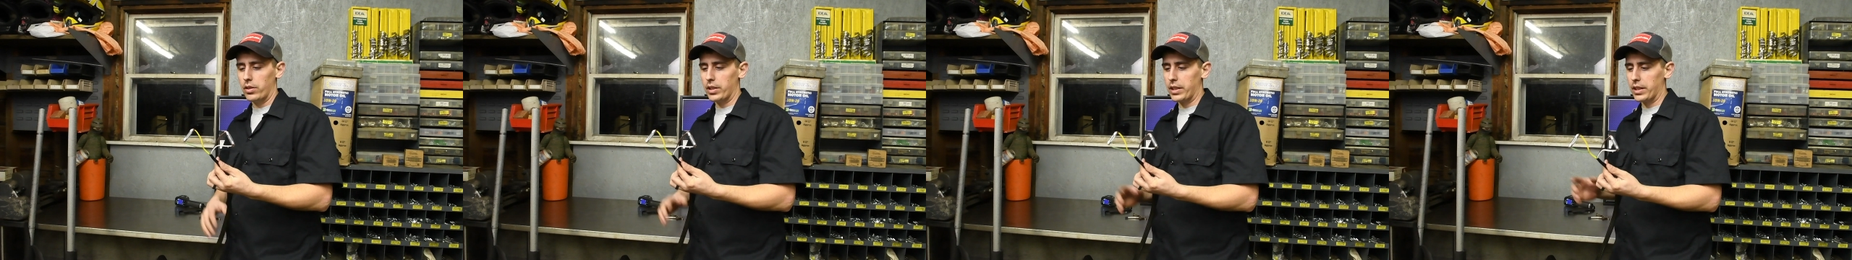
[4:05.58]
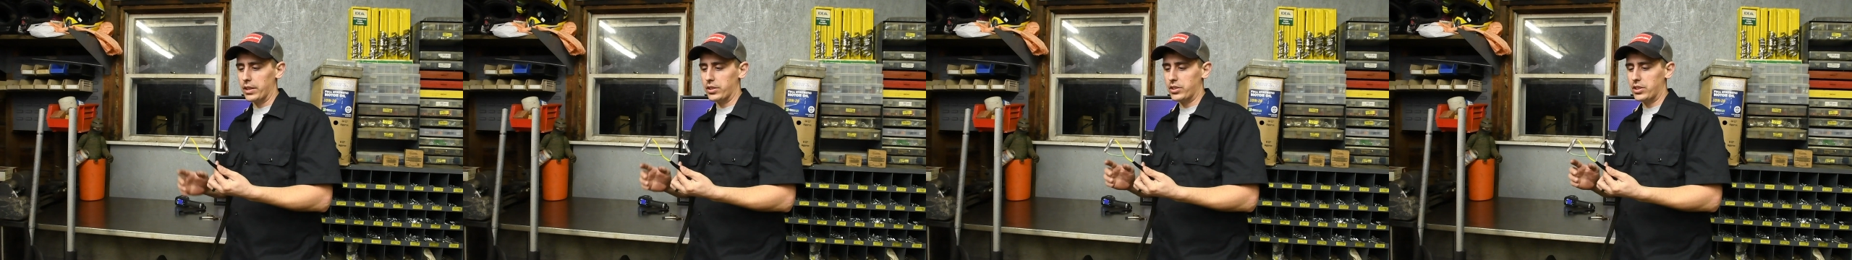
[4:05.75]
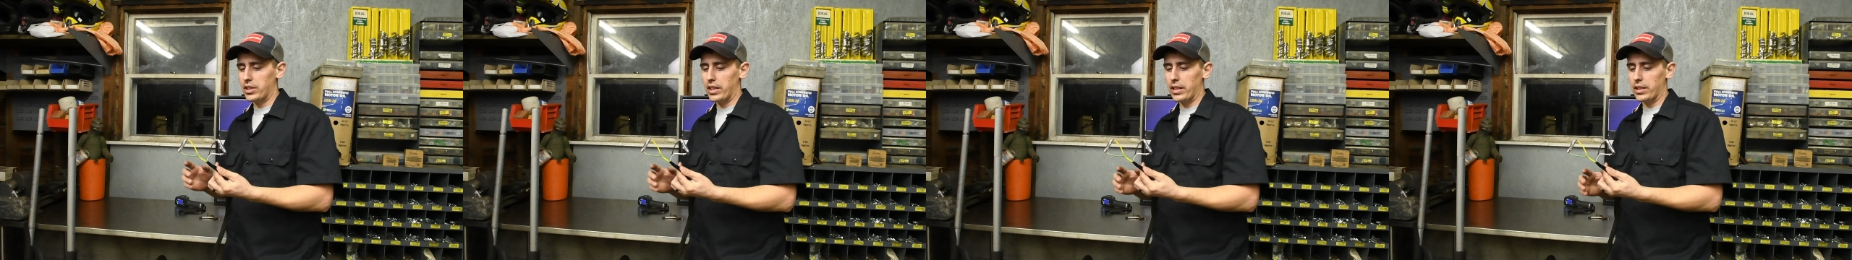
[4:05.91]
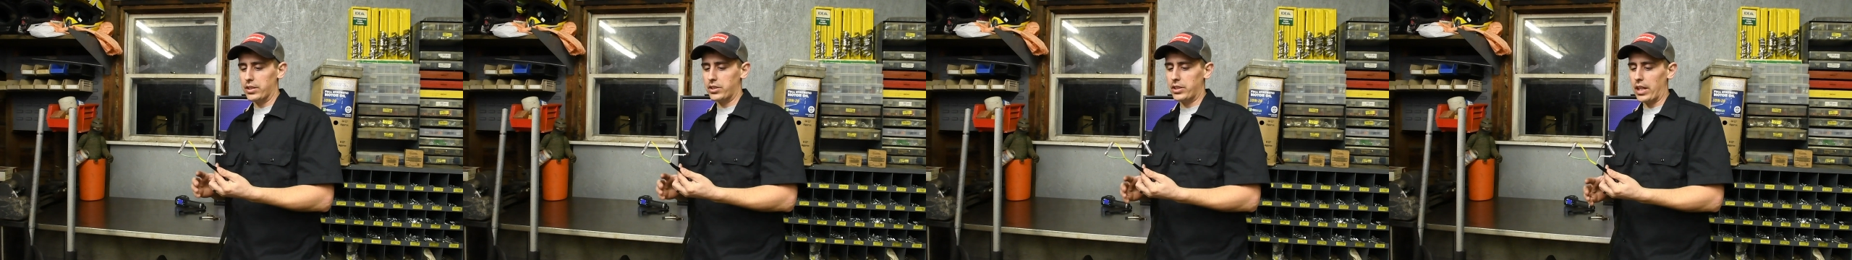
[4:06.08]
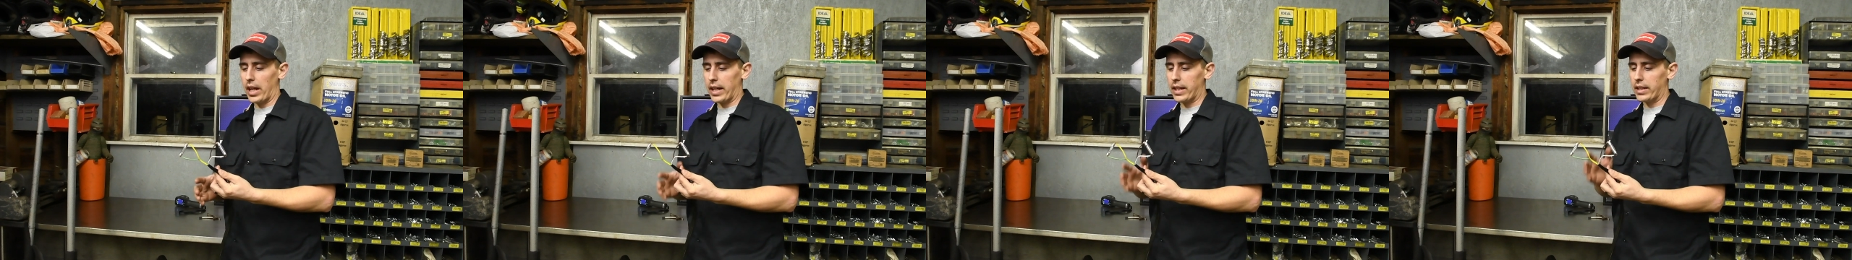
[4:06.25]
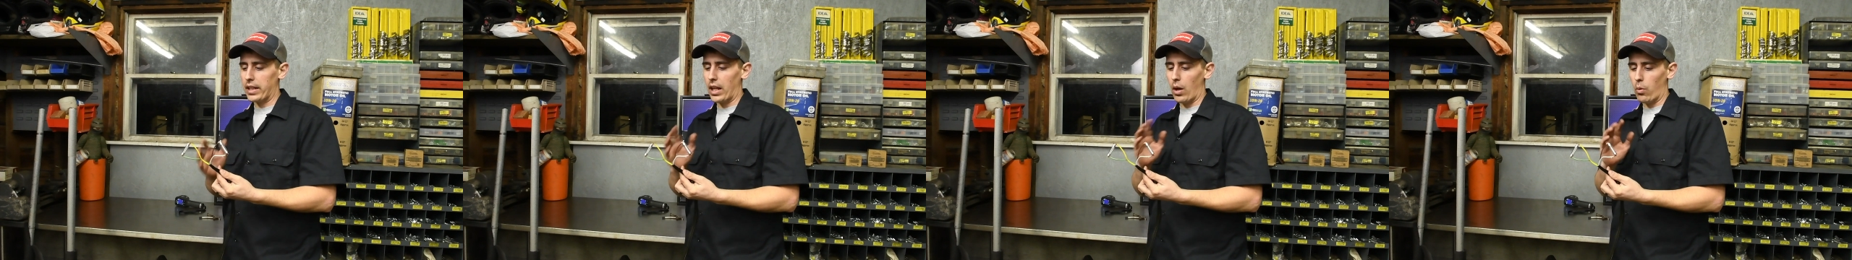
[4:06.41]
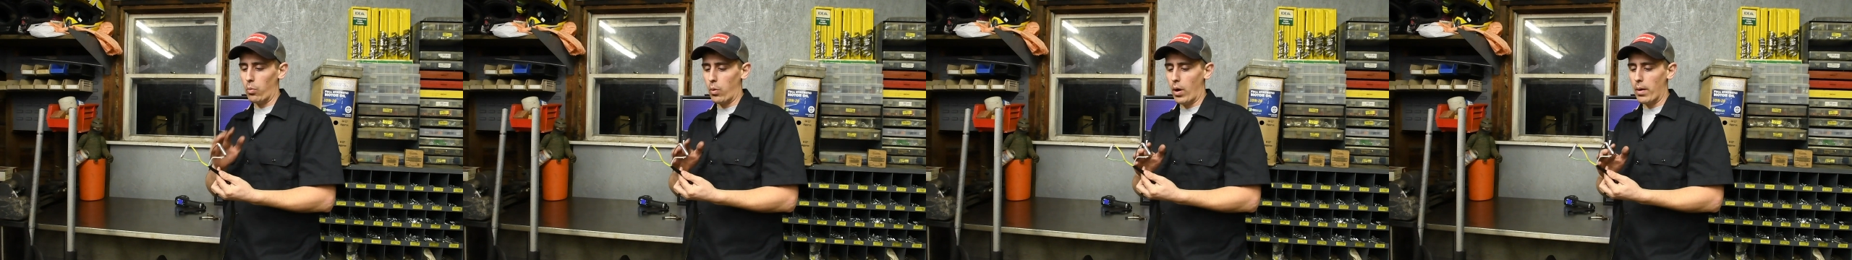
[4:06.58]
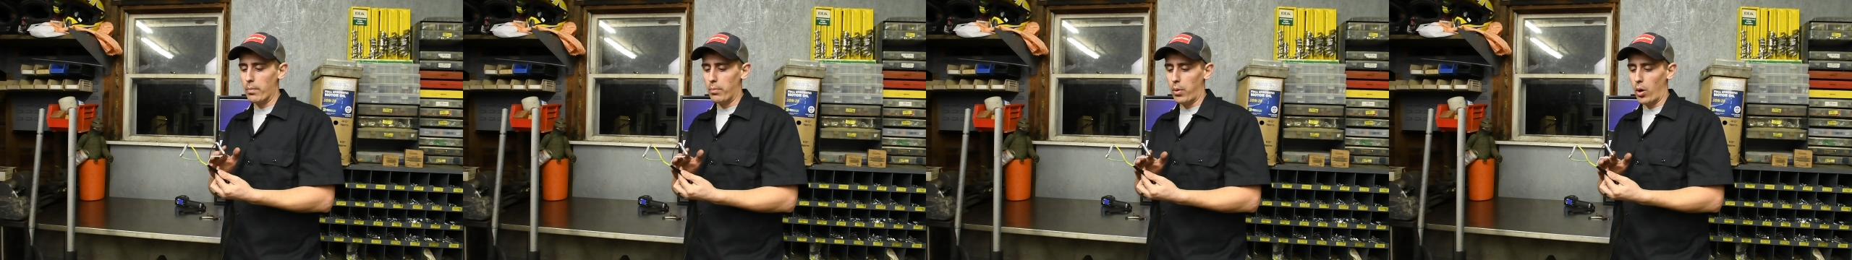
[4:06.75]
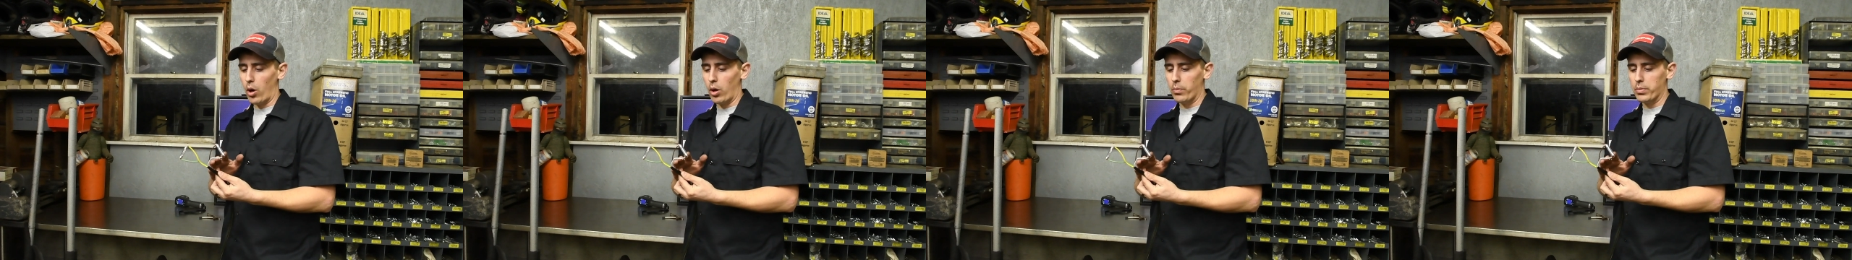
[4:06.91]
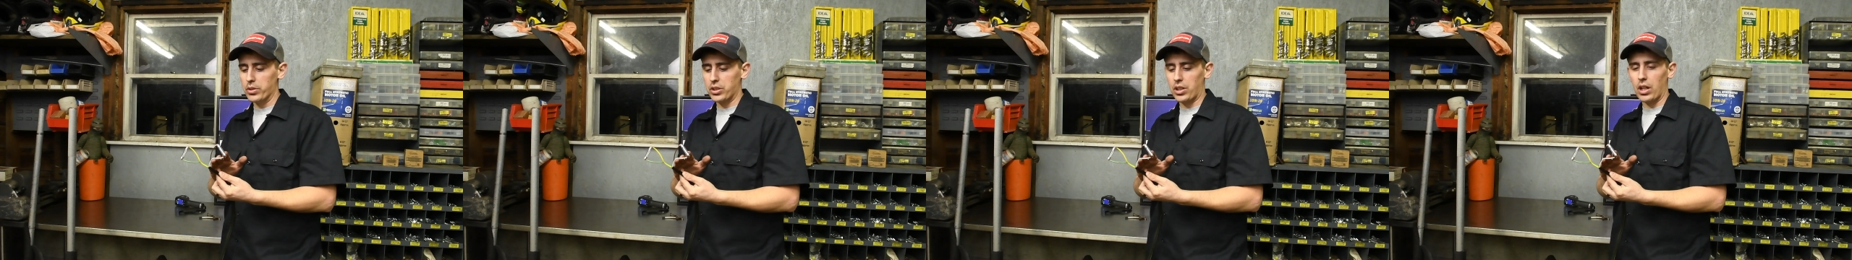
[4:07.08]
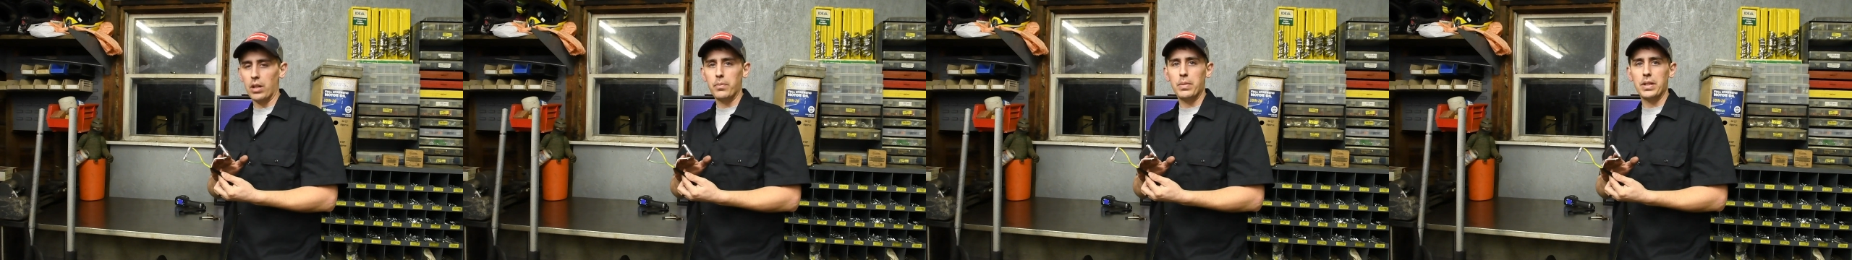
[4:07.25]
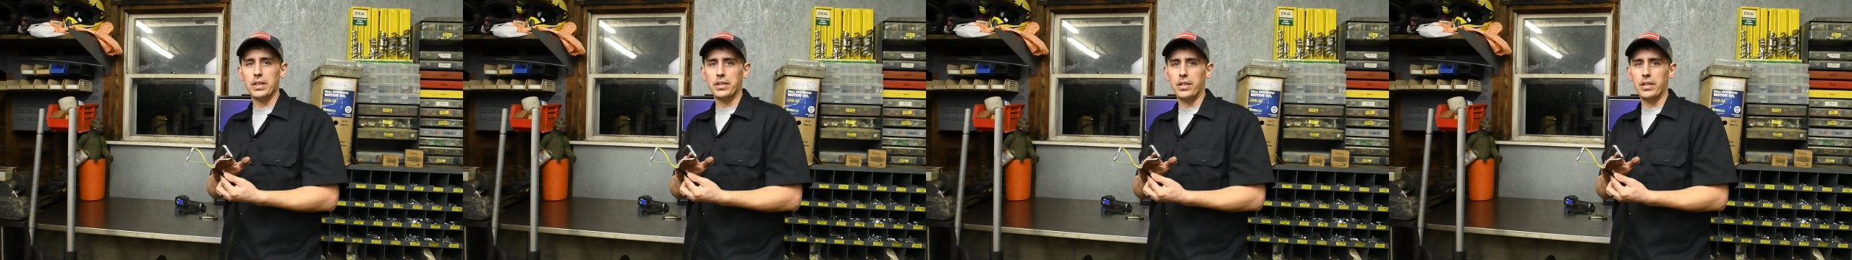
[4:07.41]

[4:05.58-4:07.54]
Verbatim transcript: you're going to see in a second that one bulb is going to be